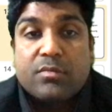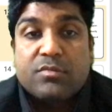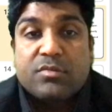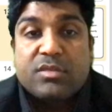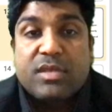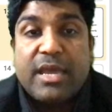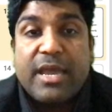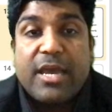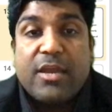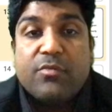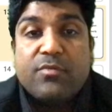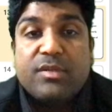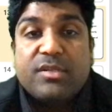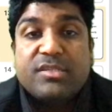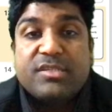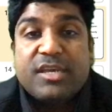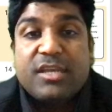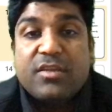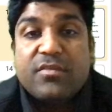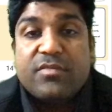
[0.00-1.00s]
The annual
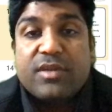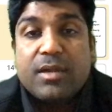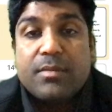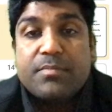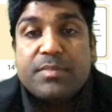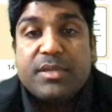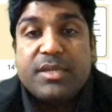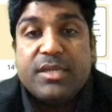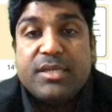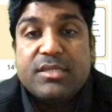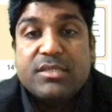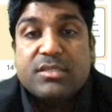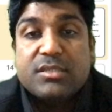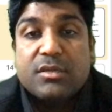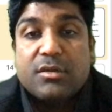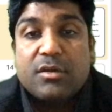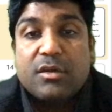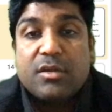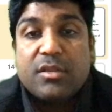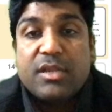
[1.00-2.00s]
sale of
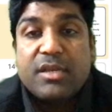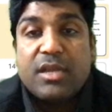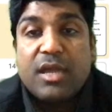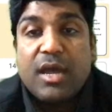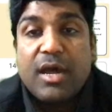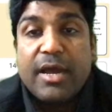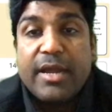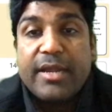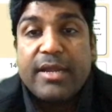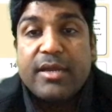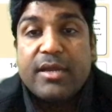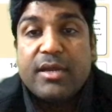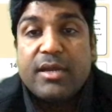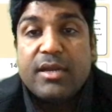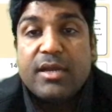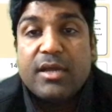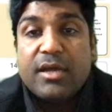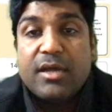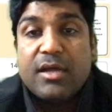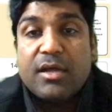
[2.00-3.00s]
companies that
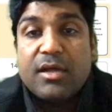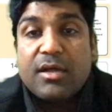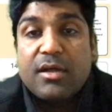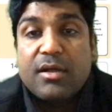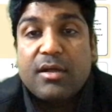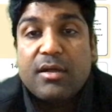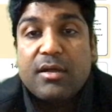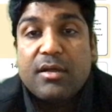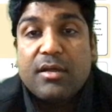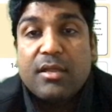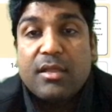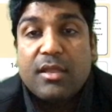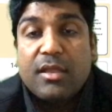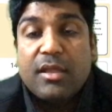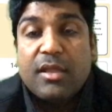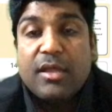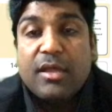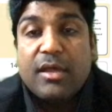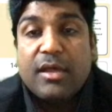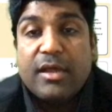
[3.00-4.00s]
hired
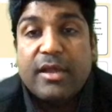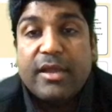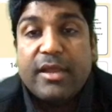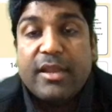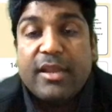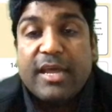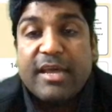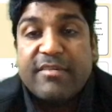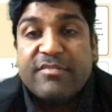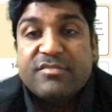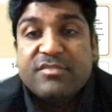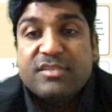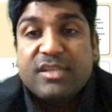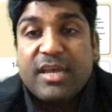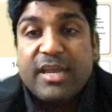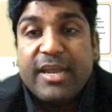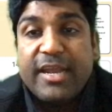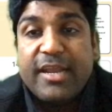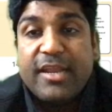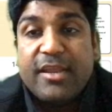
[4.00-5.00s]

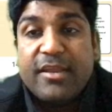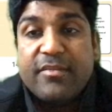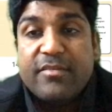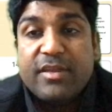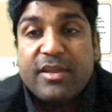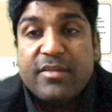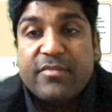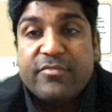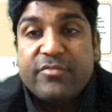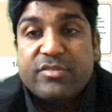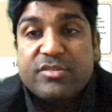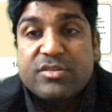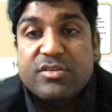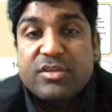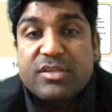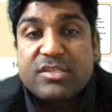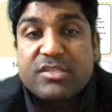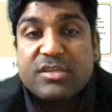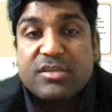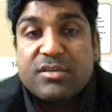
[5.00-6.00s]
lifestyle influencer
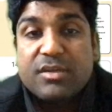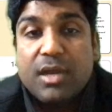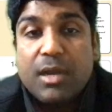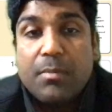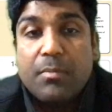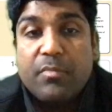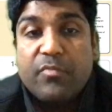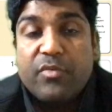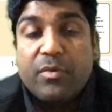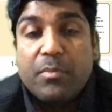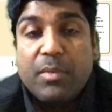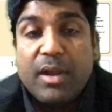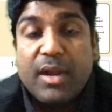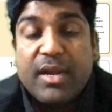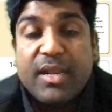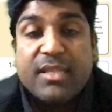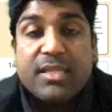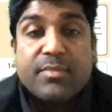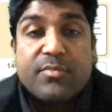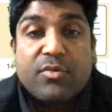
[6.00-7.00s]
on Instagram for
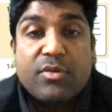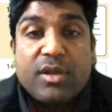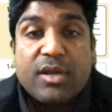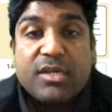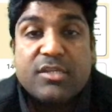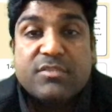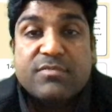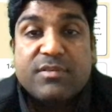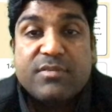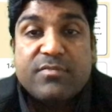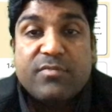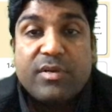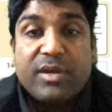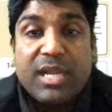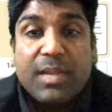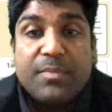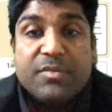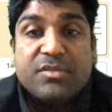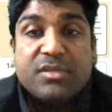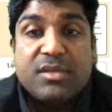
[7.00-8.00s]
marketing their products were
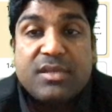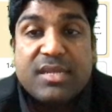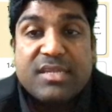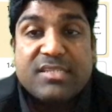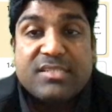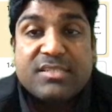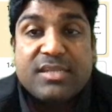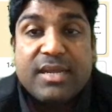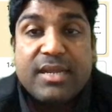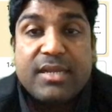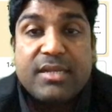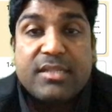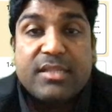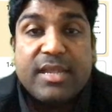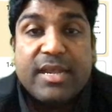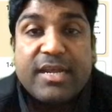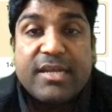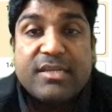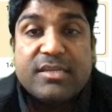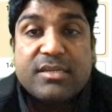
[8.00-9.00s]
40% less than
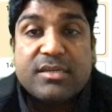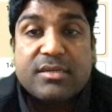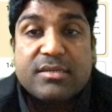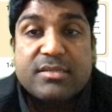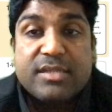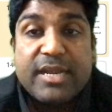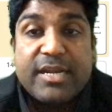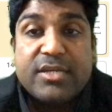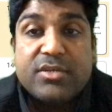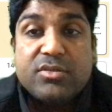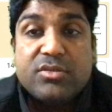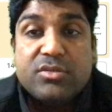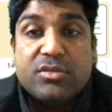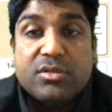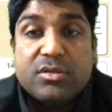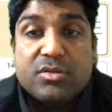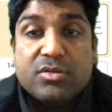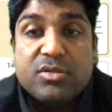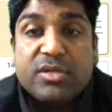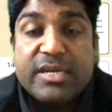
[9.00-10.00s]
that
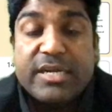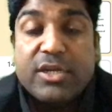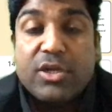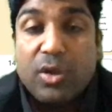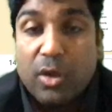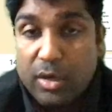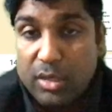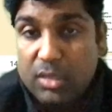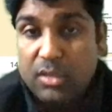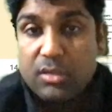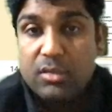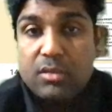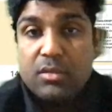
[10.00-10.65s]
did not.